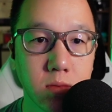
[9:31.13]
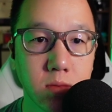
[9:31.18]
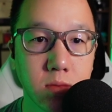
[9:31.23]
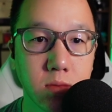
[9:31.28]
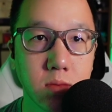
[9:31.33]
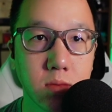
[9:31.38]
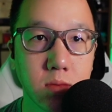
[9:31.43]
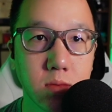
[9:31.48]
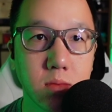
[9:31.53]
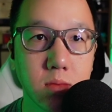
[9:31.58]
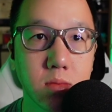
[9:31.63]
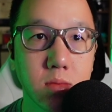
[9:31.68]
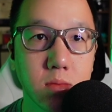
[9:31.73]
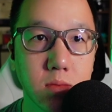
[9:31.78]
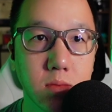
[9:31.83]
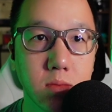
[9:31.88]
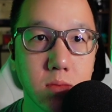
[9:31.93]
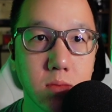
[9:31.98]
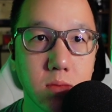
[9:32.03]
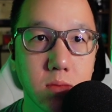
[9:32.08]

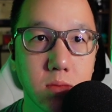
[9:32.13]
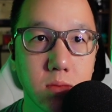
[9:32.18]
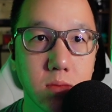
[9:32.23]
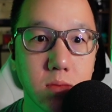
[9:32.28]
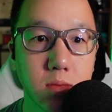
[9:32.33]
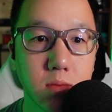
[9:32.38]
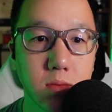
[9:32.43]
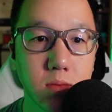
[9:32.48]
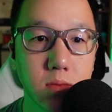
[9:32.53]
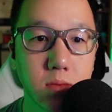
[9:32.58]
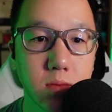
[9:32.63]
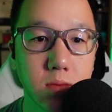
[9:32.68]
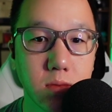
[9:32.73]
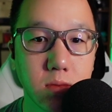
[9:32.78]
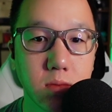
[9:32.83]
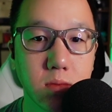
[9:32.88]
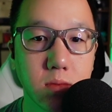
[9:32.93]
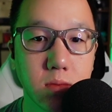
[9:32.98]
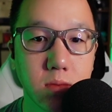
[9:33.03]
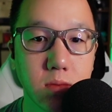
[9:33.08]

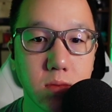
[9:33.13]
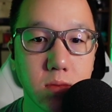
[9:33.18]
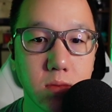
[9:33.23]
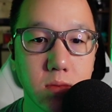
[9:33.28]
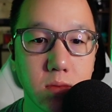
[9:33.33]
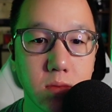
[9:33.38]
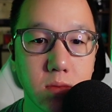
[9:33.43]
[no speech]